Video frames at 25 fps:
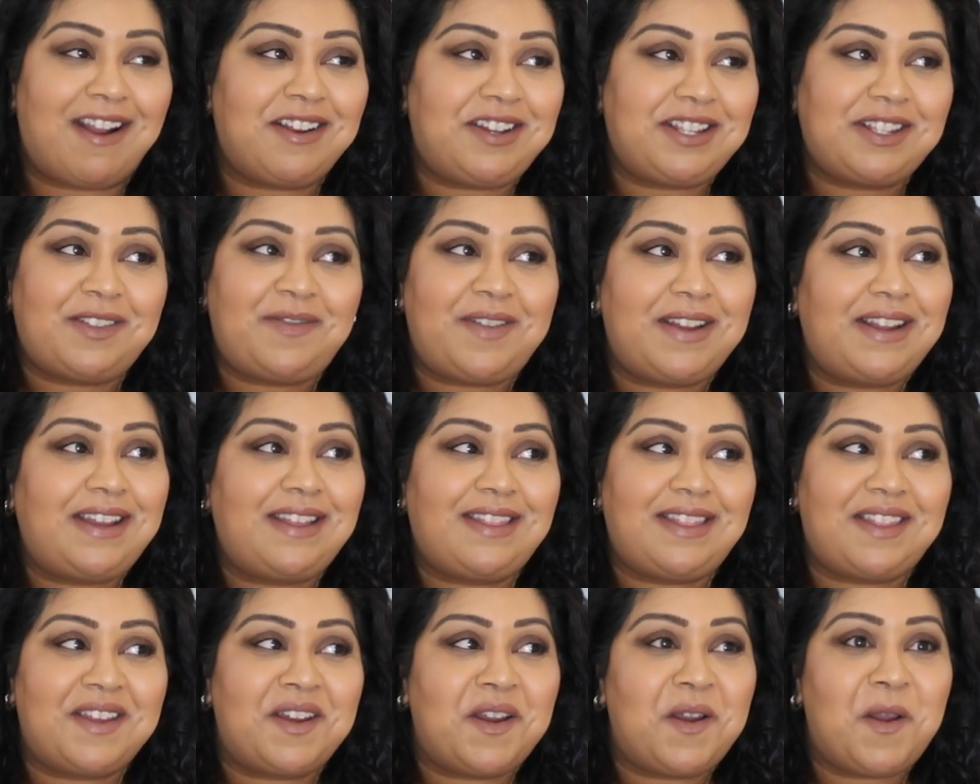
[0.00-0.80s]
I just
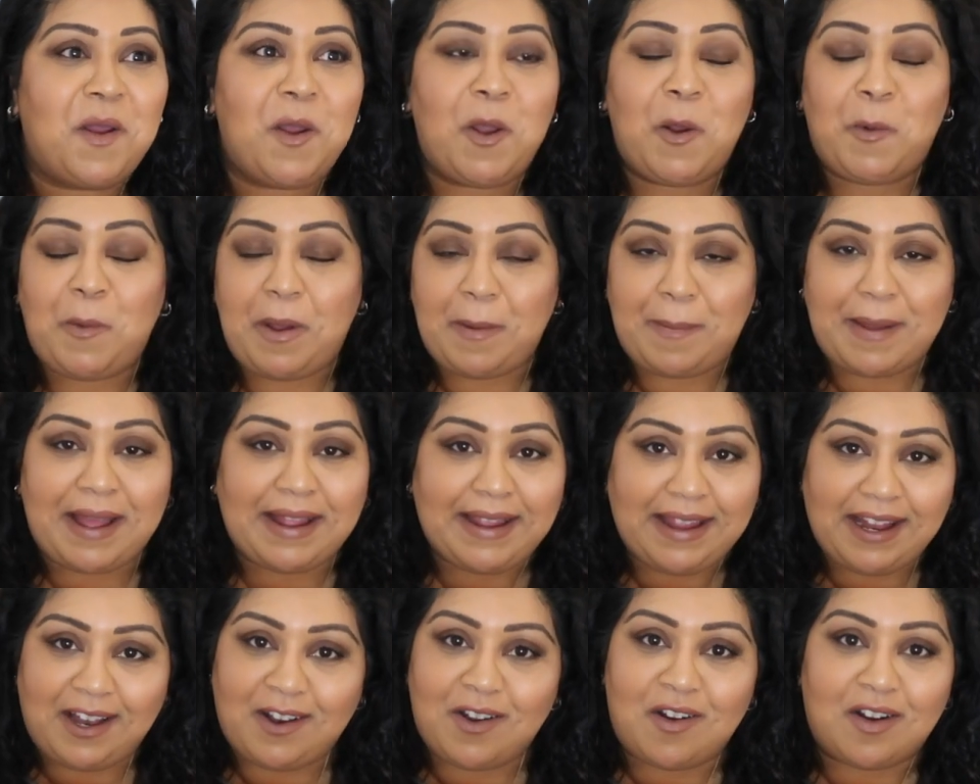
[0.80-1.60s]
figured that we're
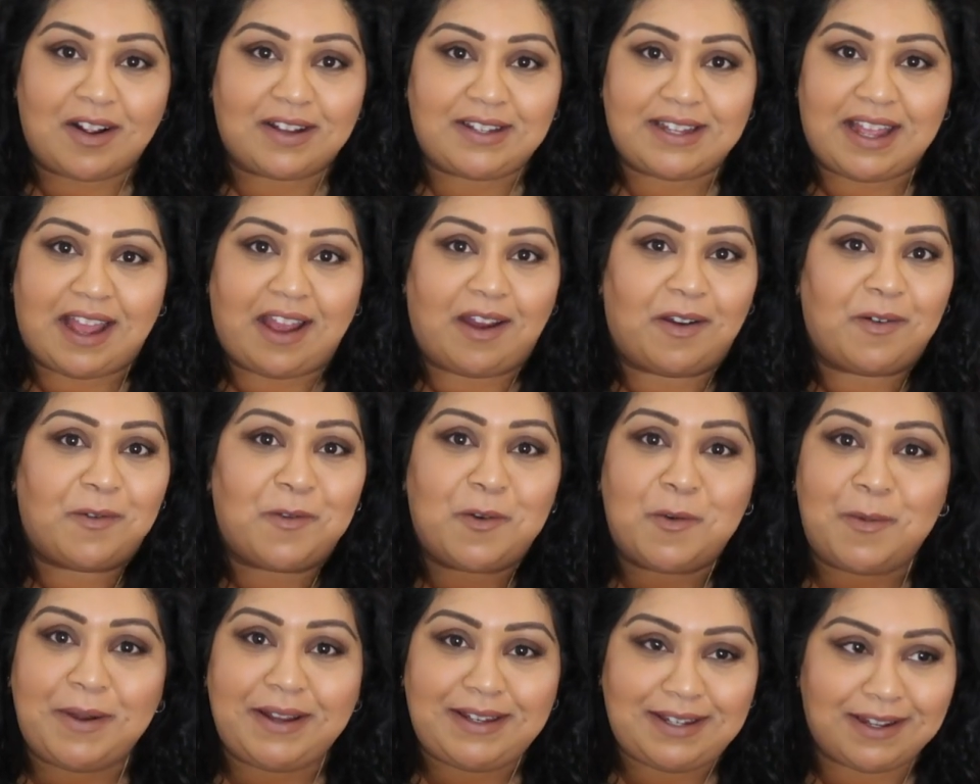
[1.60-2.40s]
back in
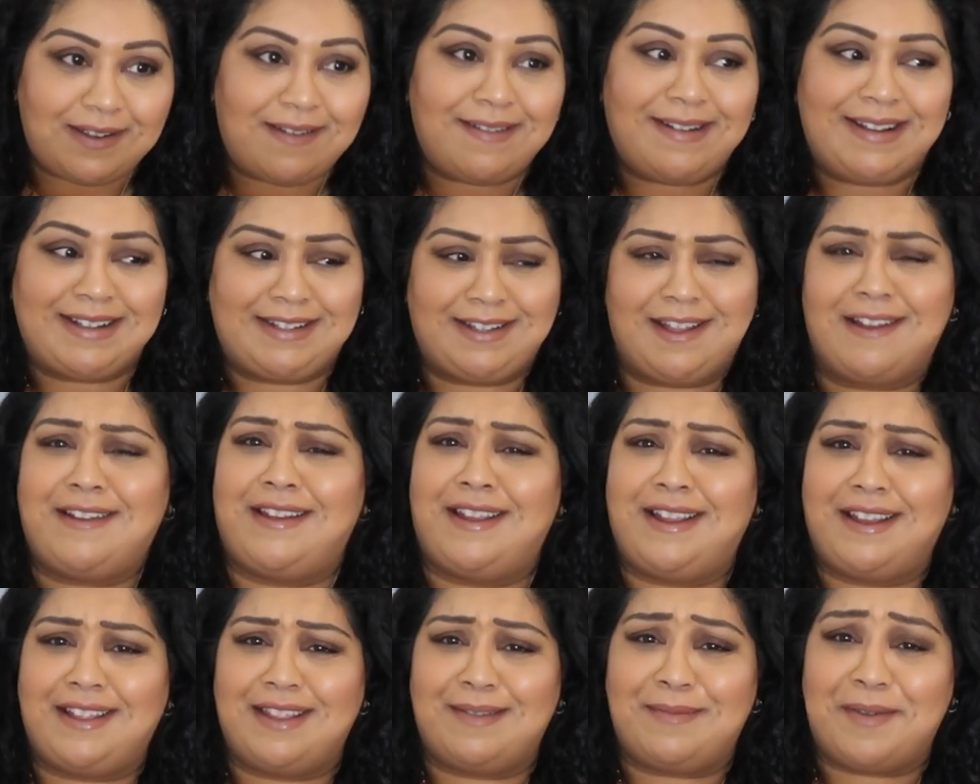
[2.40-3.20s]
lockdown. All we're doing is
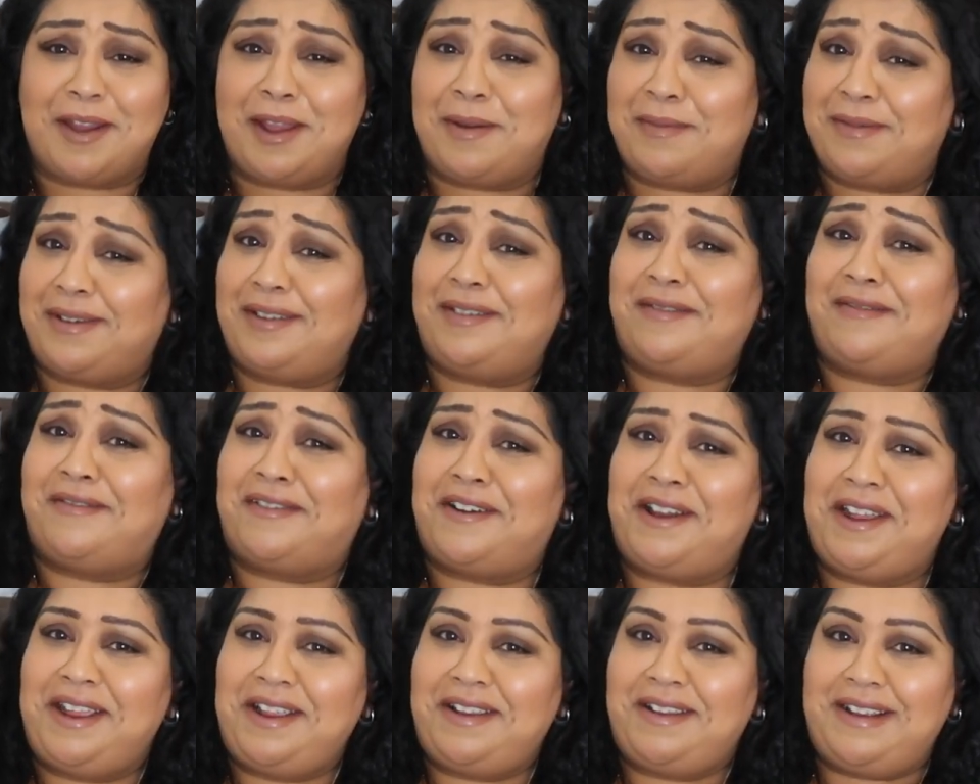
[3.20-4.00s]
cooking at the moment,
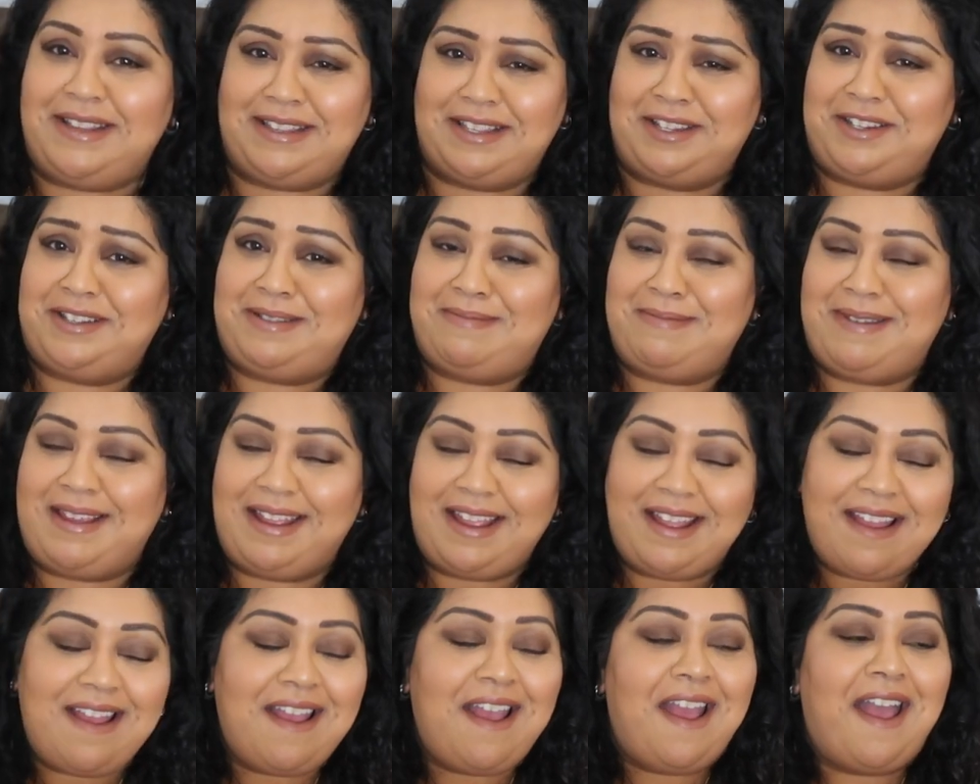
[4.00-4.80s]
right? It's just
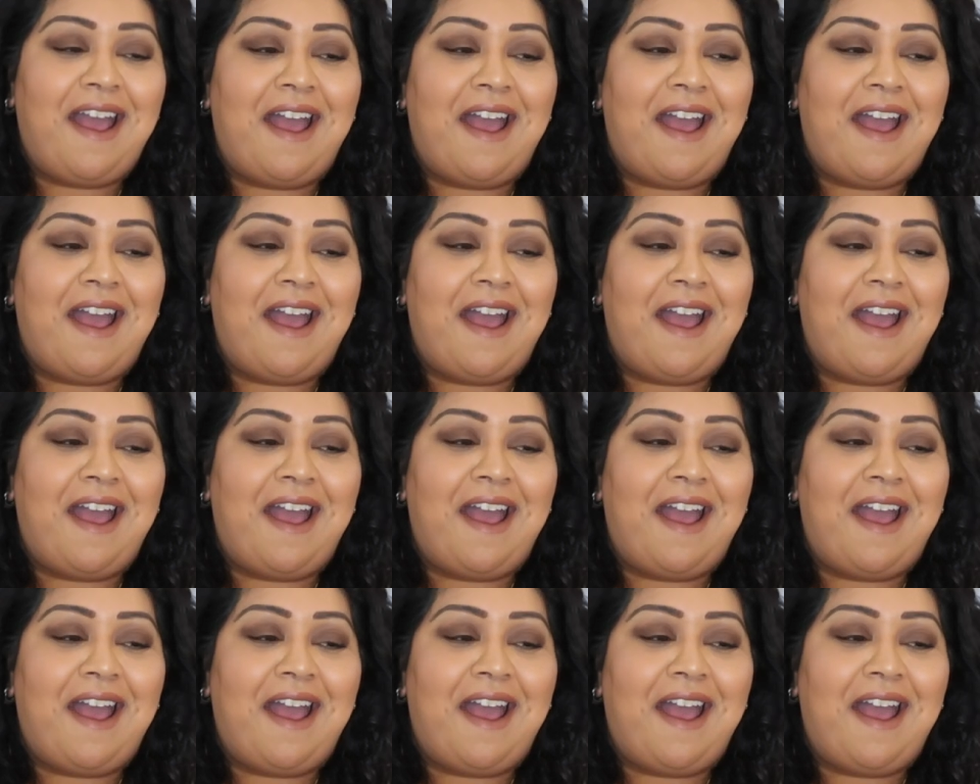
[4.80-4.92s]
me.